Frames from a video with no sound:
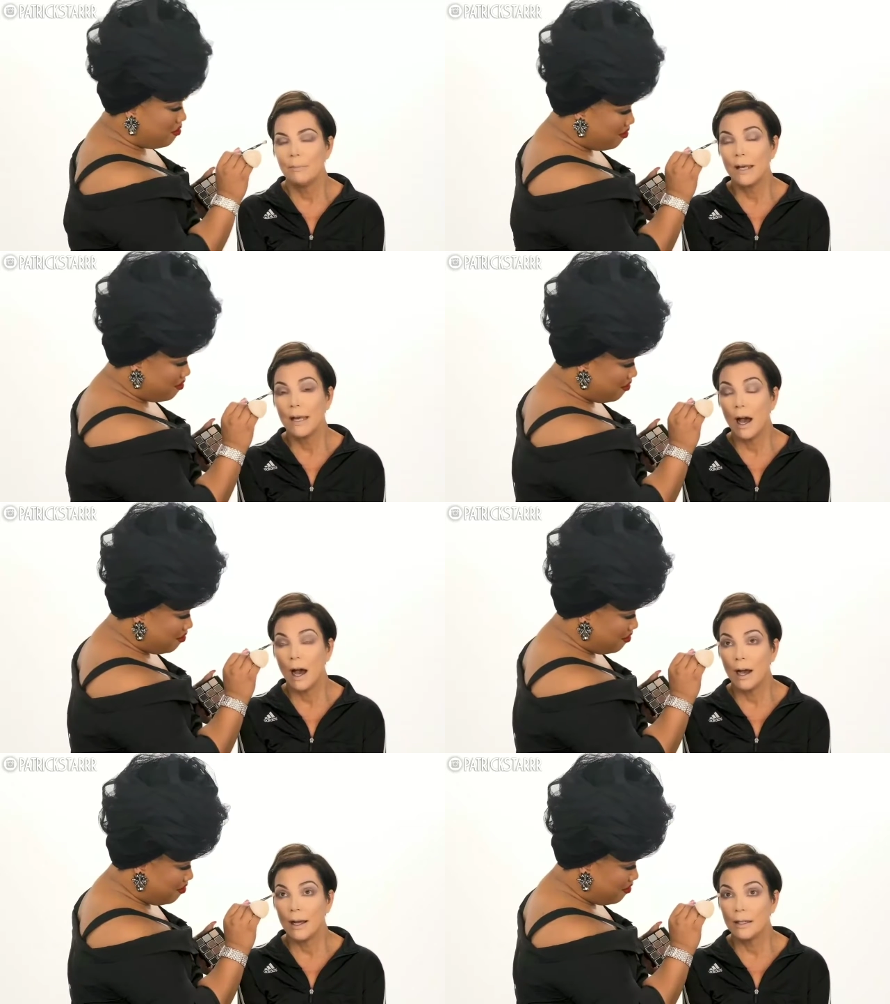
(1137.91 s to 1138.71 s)
Speaker 1: be
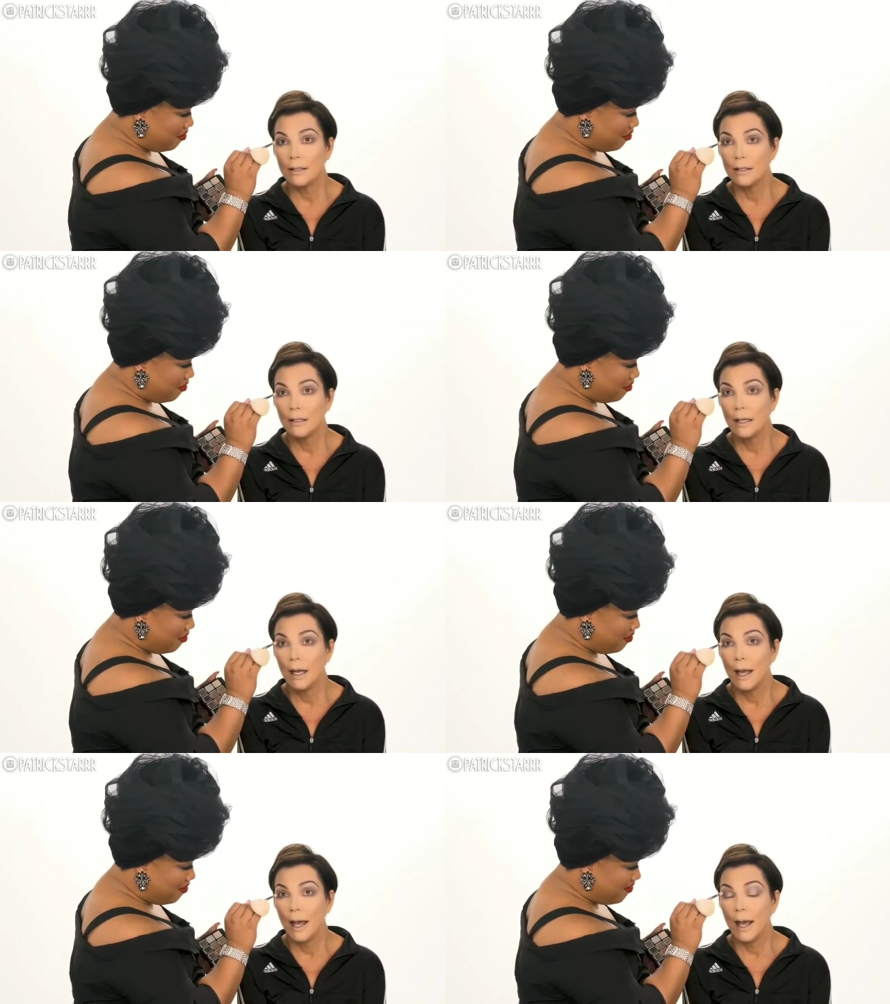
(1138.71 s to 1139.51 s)
kind,
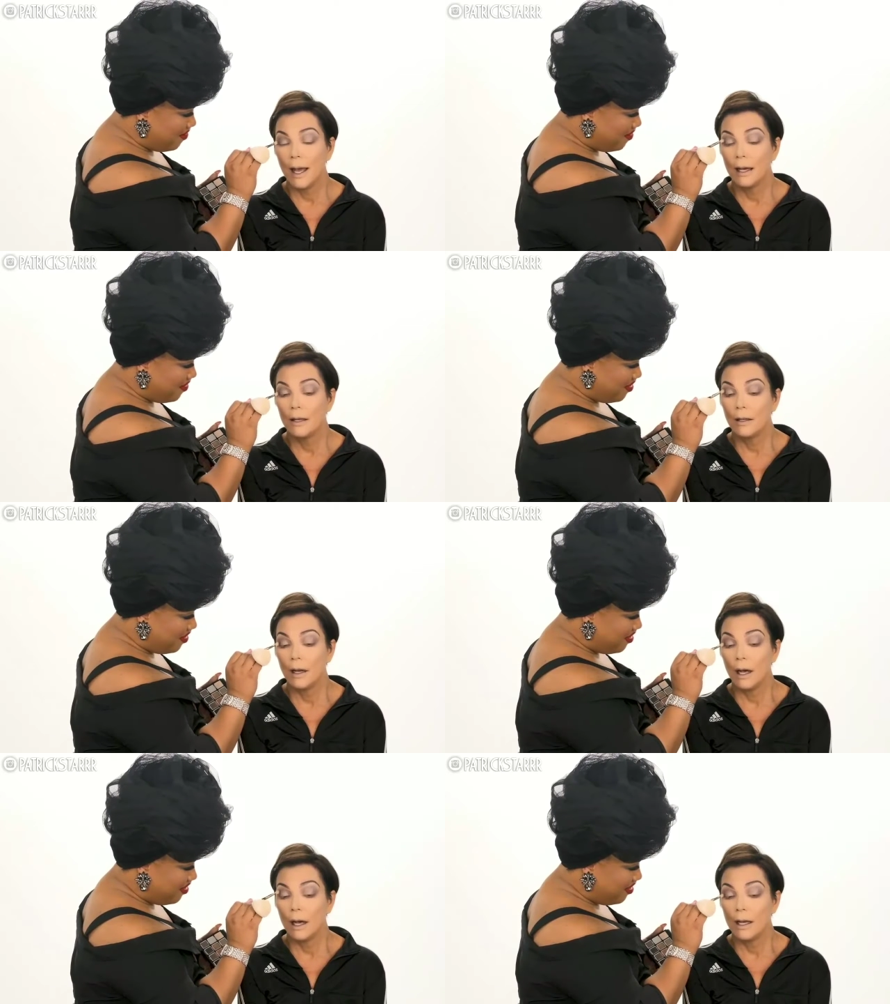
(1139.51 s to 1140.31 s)
and
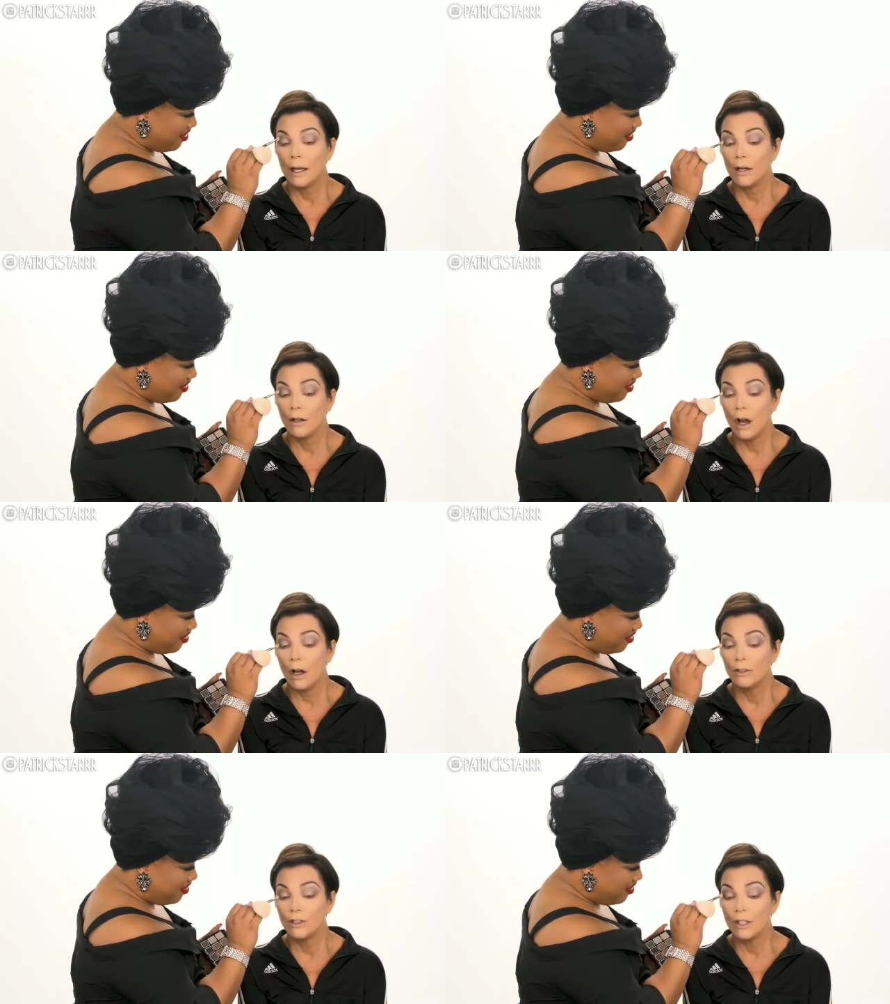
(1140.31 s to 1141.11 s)
it'll
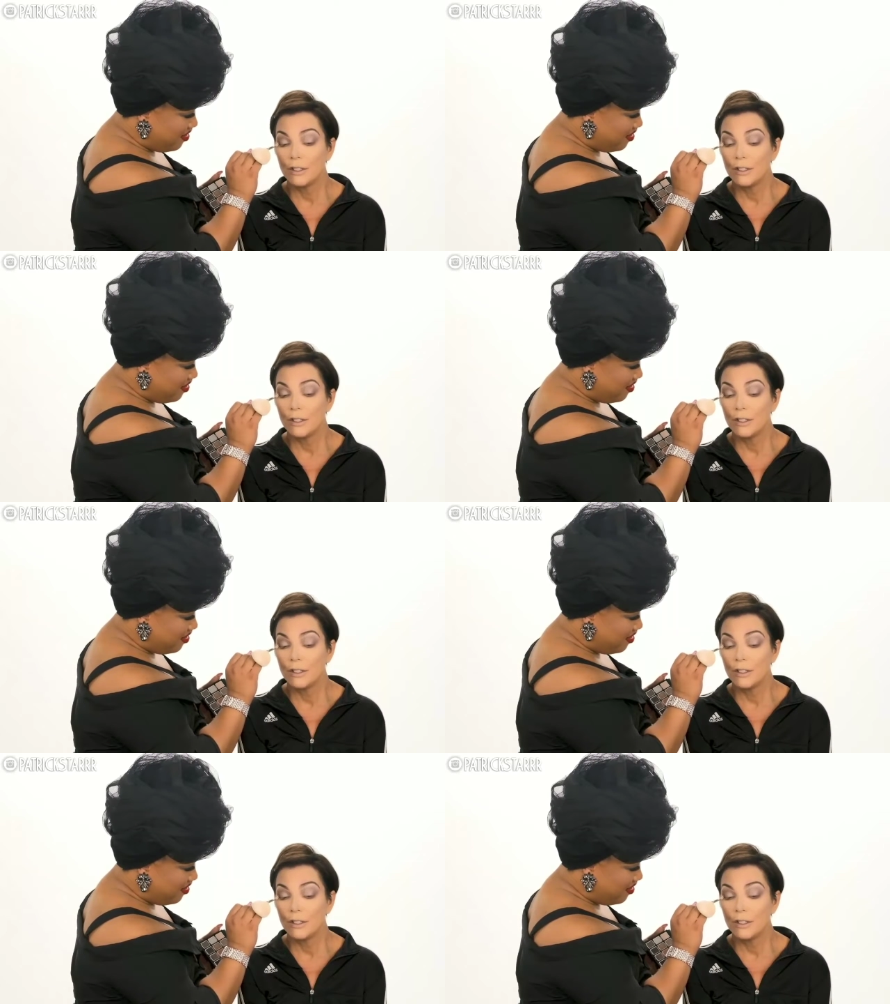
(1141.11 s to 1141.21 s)
all